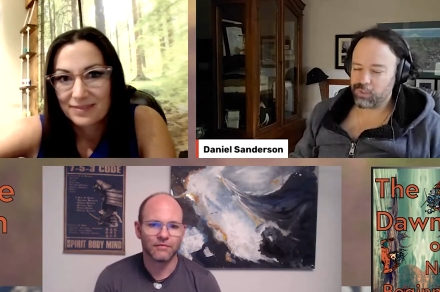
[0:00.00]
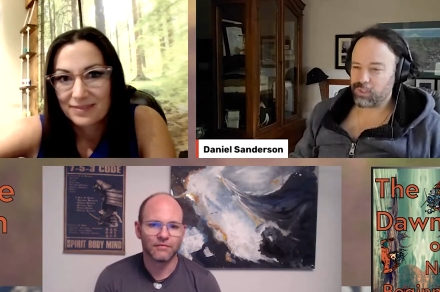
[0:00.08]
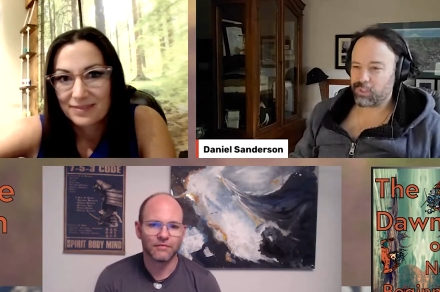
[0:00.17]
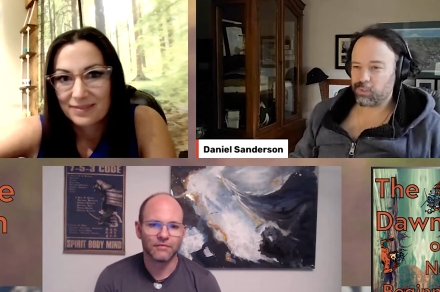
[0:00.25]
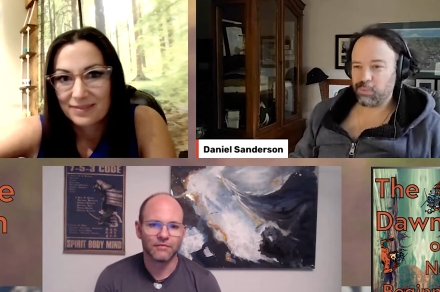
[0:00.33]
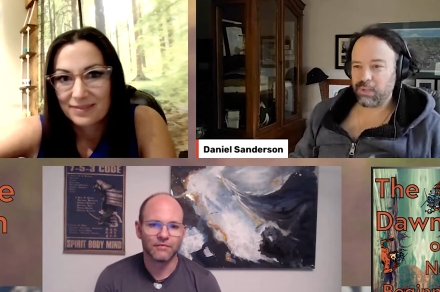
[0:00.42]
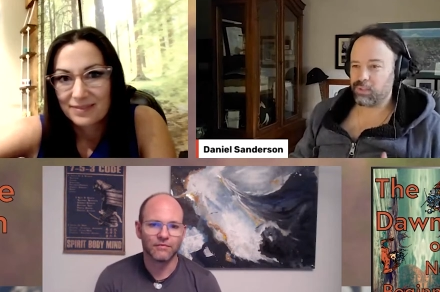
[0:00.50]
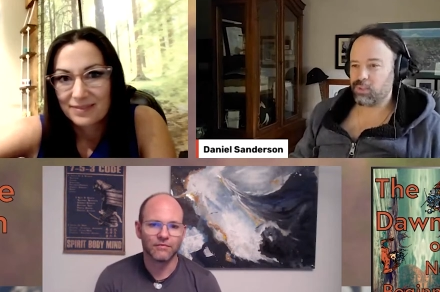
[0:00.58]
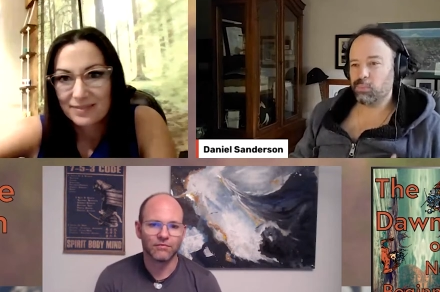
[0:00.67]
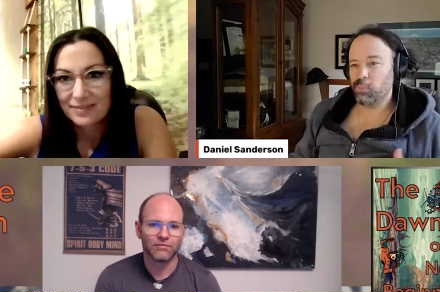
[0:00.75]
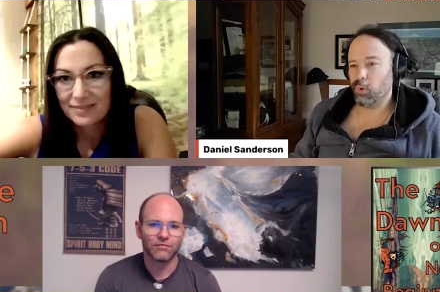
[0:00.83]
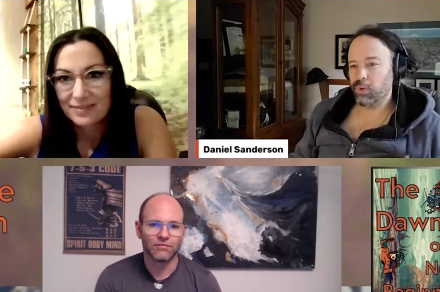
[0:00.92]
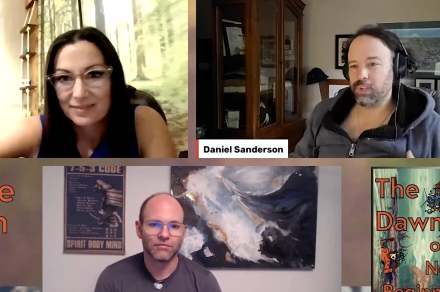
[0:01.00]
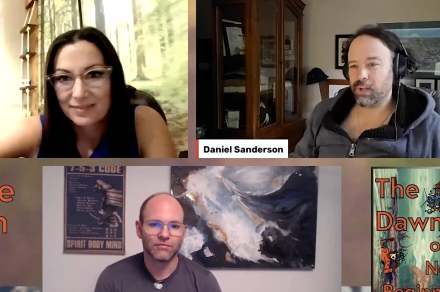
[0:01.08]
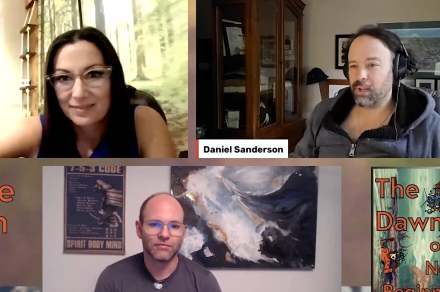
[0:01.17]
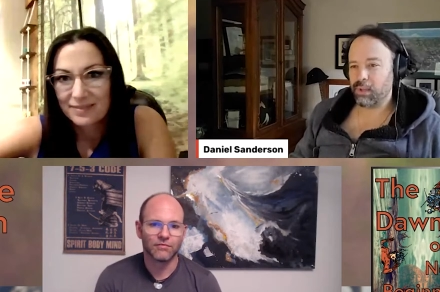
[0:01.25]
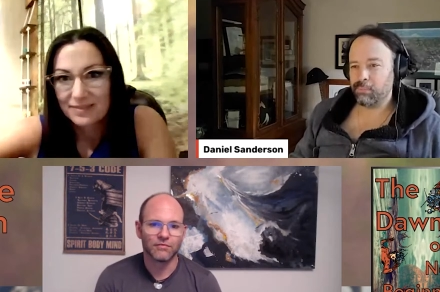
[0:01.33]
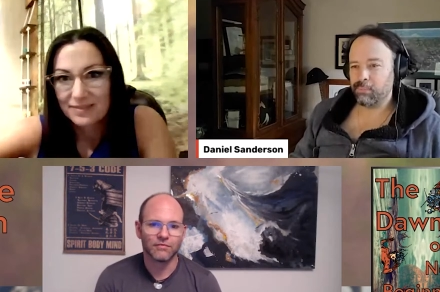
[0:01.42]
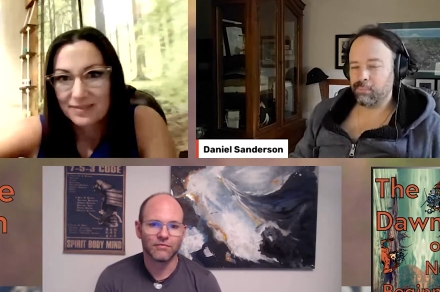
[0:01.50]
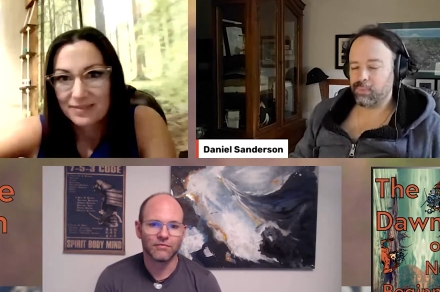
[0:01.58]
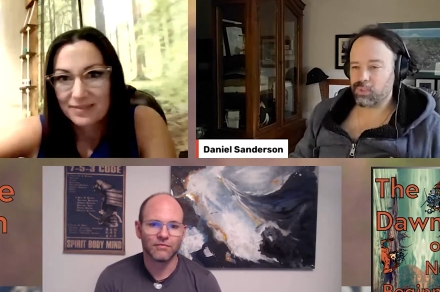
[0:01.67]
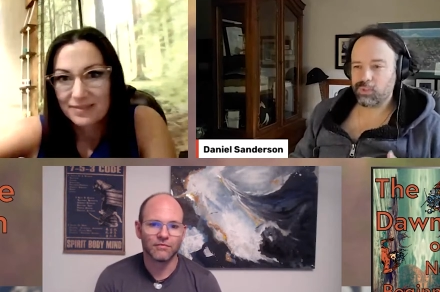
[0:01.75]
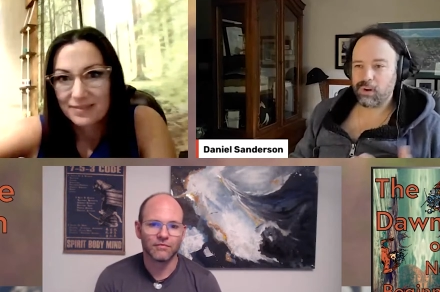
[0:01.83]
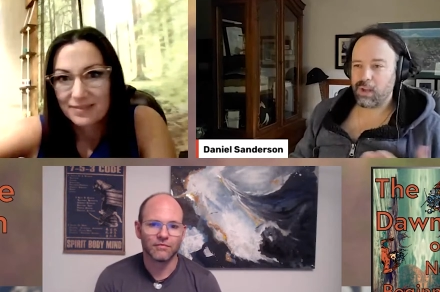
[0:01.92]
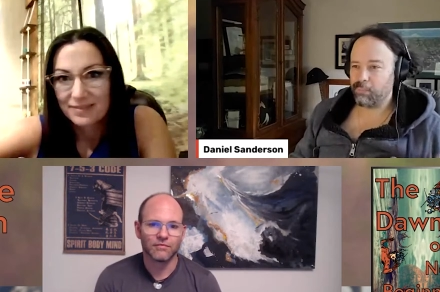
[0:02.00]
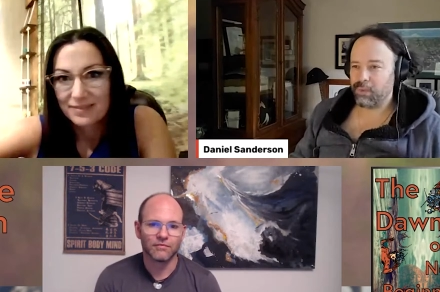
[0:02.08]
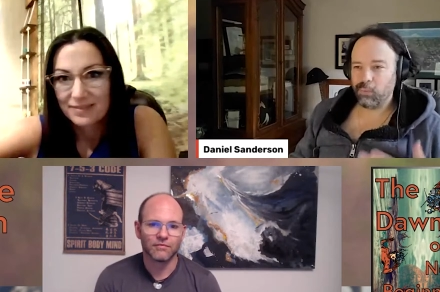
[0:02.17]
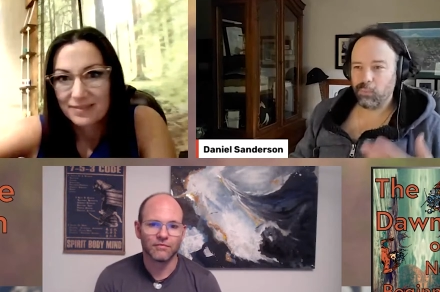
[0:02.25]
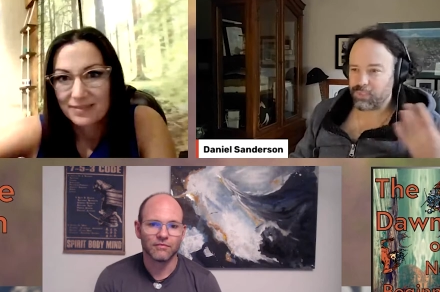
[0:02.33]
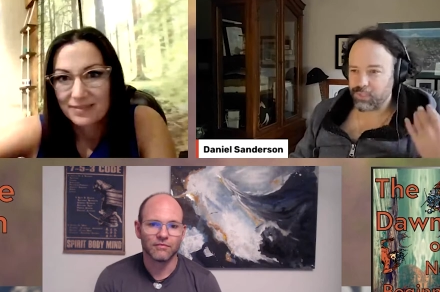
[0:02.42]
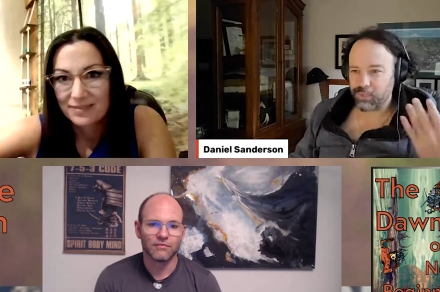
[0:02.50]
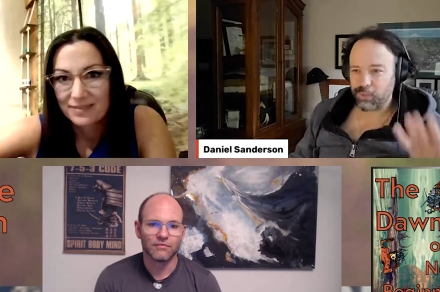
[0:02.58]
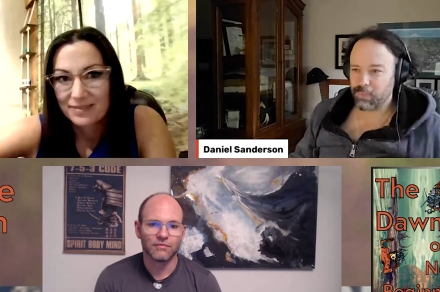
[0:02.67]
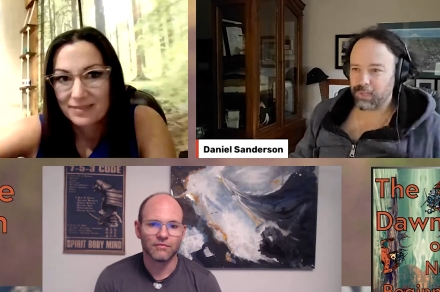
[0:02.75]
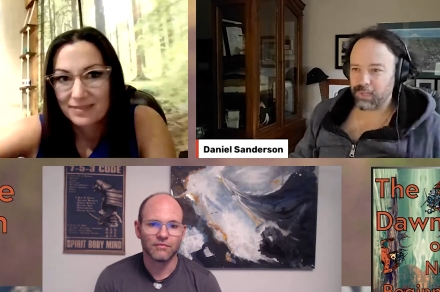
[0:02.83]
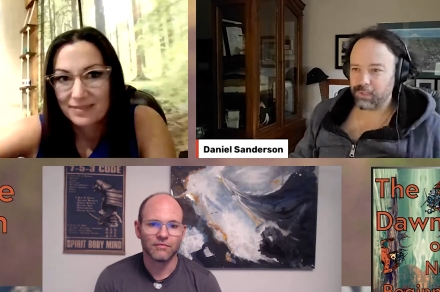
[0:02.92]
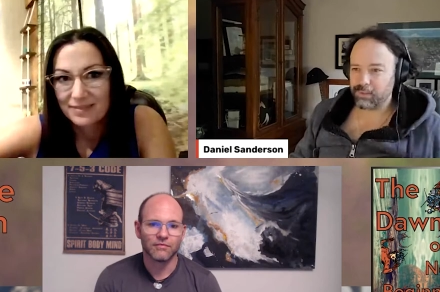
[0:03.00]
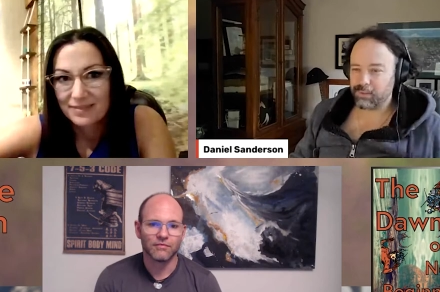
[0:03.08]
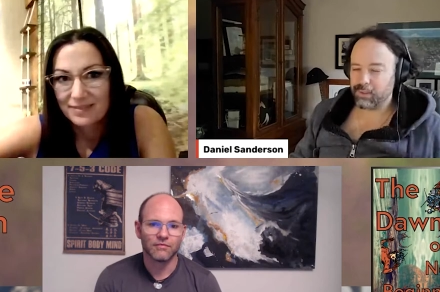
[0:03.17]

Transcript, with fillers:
Speaker 1: just spend some more time describing what's in your mind.